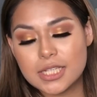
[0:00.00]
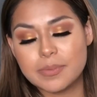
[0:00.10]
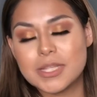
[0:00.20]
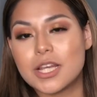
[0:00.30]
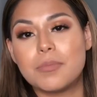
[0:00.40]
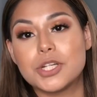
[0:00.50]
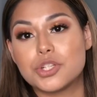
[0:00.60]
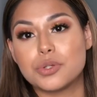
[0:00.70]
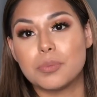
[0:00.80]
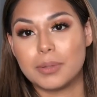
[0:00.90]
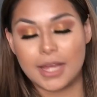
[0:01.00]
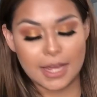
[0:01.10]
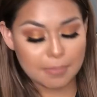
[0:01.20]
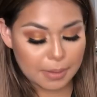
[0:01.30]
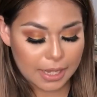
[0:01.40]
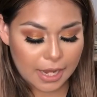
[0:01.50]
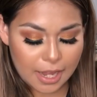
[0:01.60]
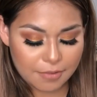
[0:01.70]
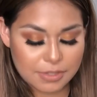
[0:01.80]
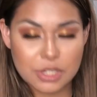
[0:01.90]
depends how much you apply, but I
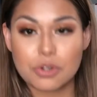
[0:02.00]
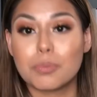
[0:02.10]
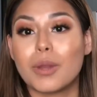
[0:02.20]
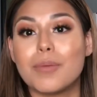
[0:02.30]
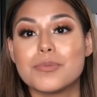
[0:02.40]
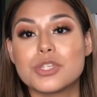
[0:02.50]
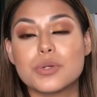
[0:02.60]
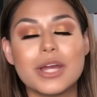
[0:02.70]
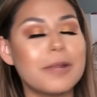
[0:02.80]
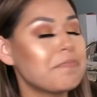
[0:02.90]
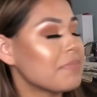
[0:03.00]
have zero problems to it.